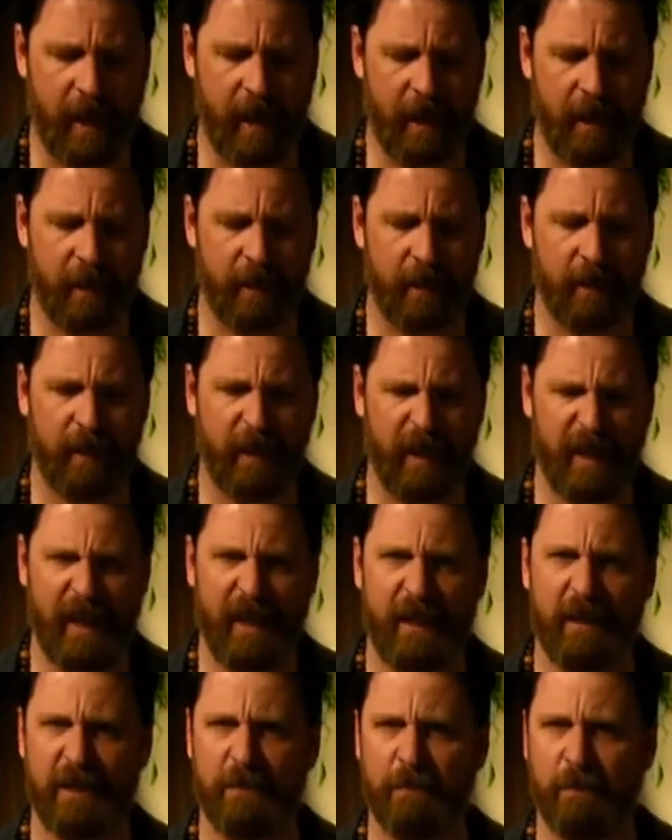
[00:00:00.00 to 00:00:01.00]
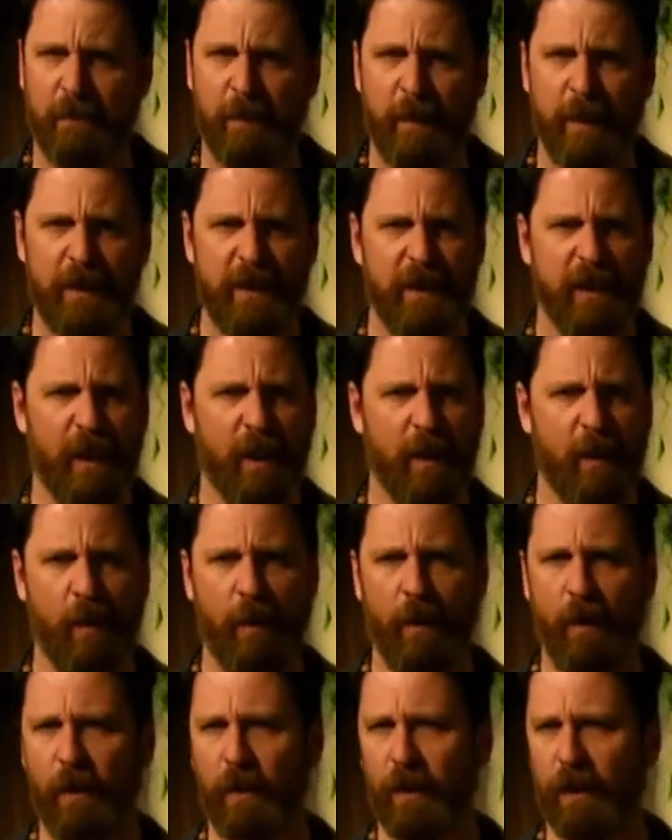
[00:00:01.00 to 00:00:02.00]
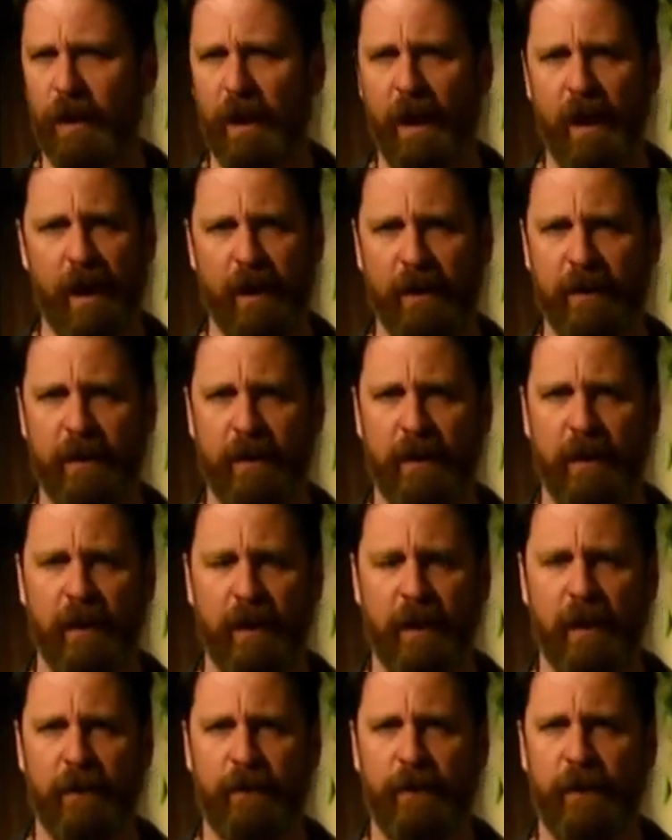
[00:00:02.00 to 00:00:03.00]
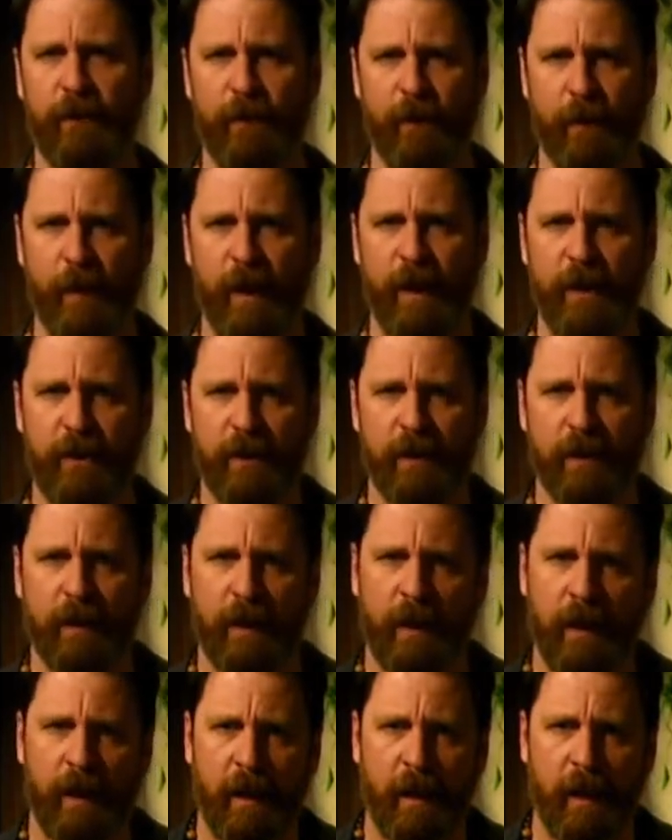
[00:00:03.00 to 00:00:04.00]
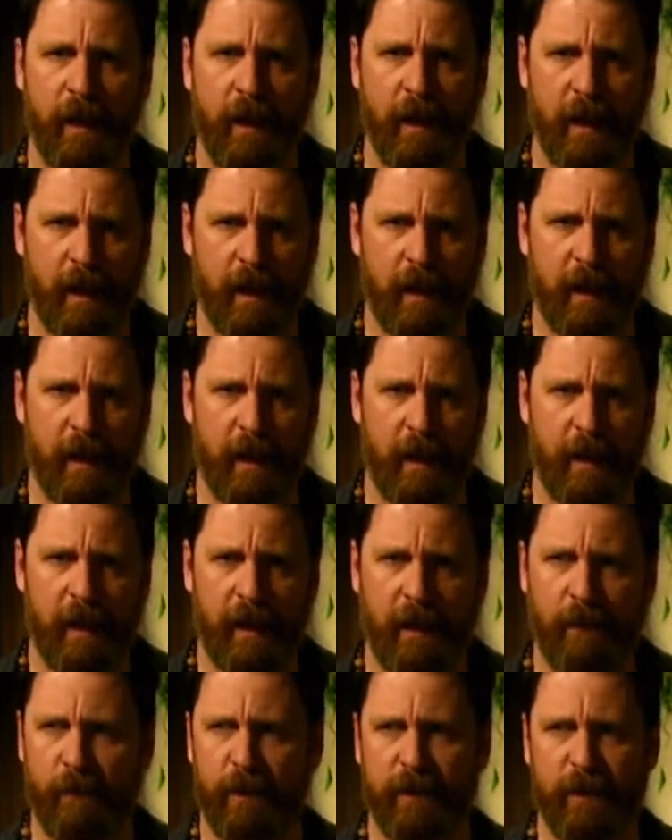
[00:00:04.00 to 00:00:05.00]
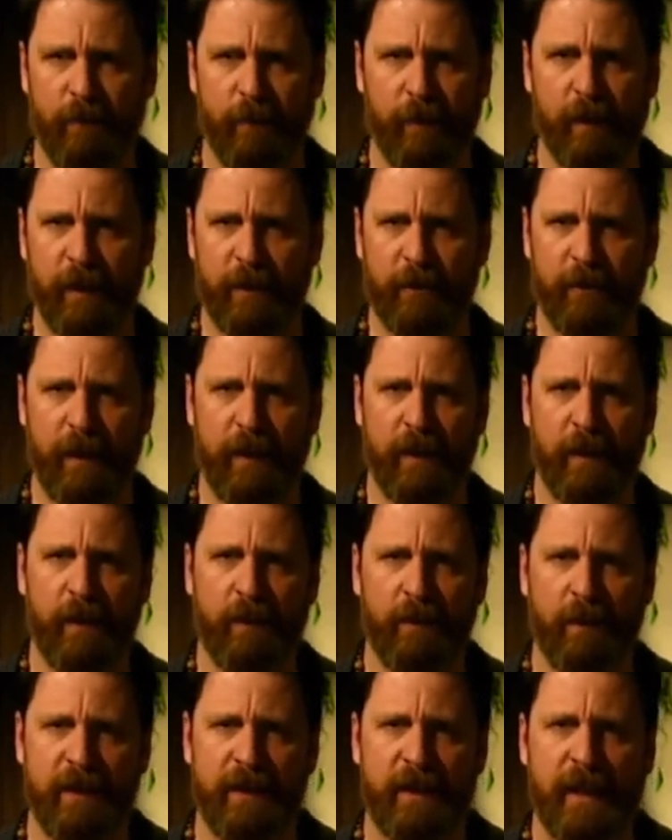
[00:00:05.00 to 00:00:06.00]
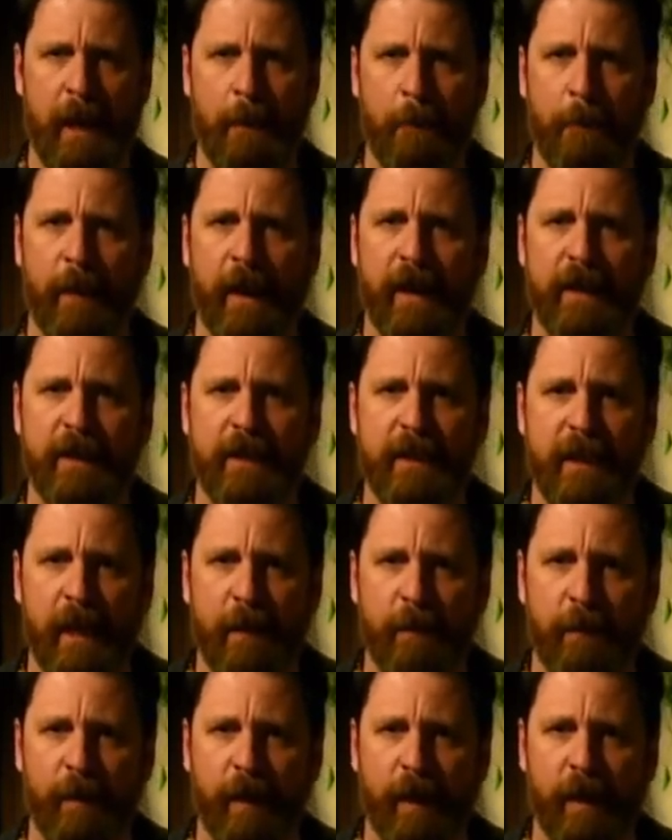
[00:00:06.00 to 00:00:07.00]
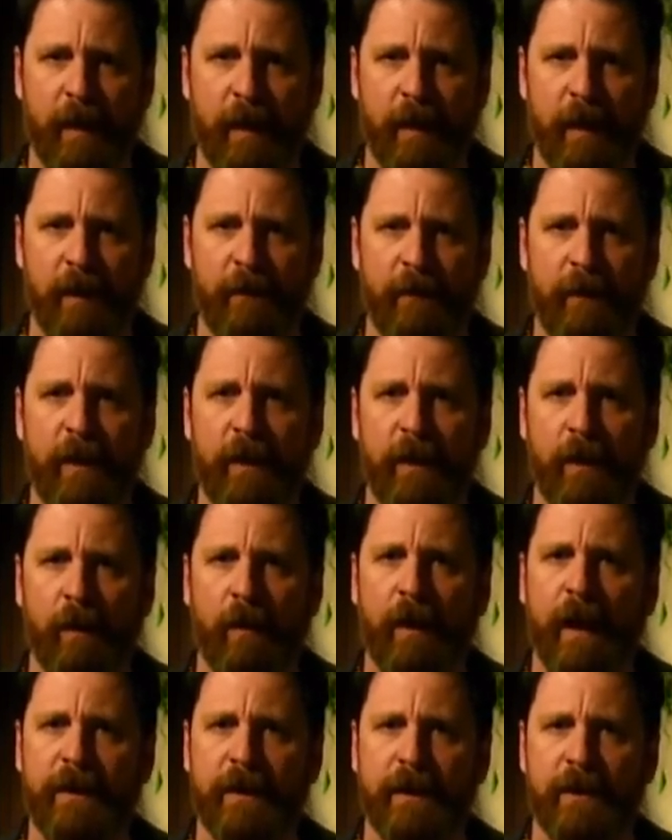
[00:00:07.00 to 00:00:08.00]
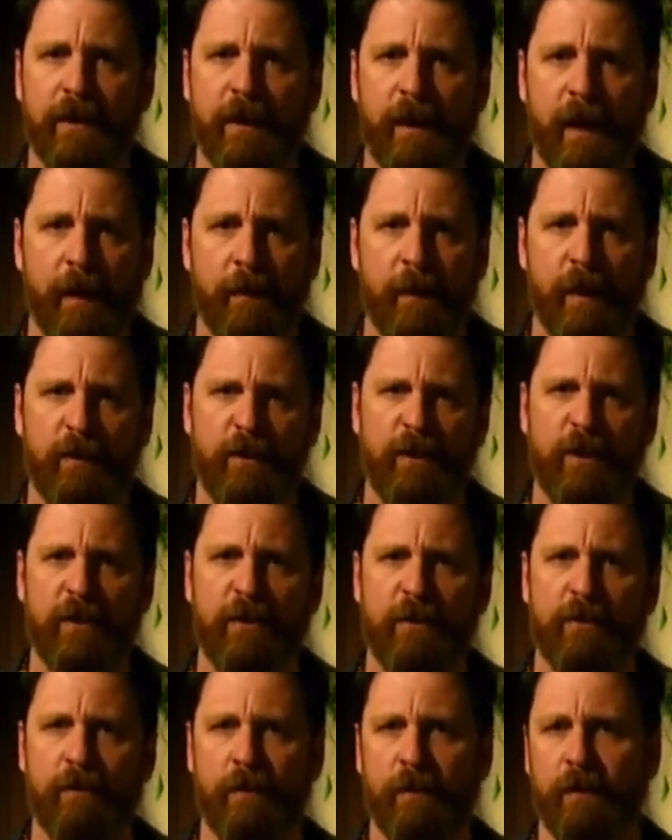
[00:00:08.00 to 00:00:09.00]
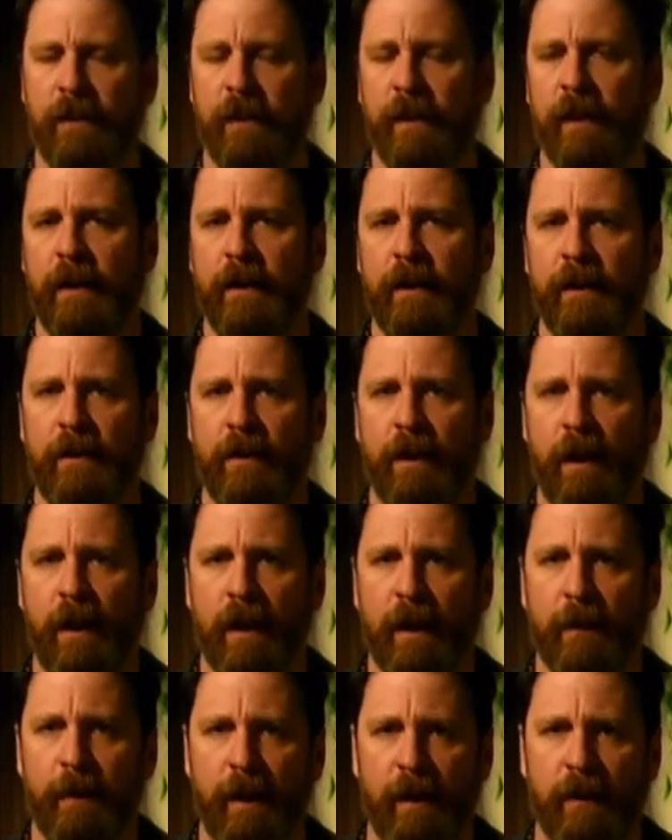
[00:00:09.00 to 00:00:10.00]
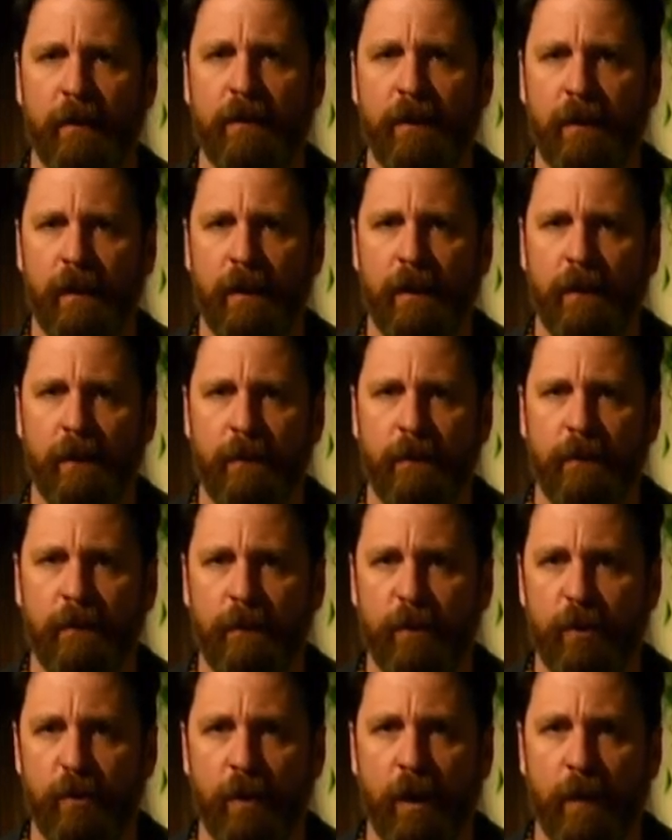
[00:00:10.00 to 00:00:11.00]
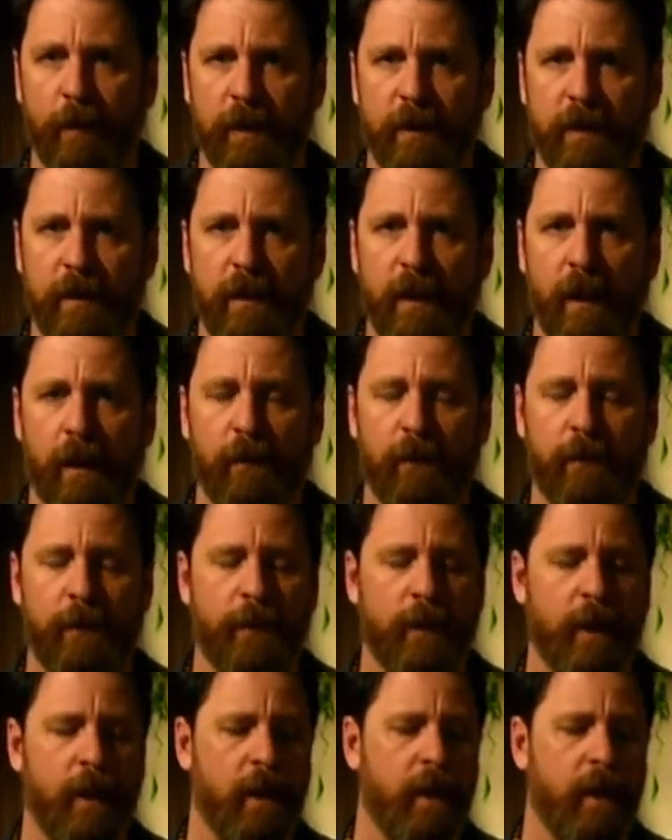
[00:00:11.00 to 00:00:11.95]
and it's missing a whole lot of information. I wasn't really trying to do a step-by-step video at the time. I was just there to talk about the drum itself.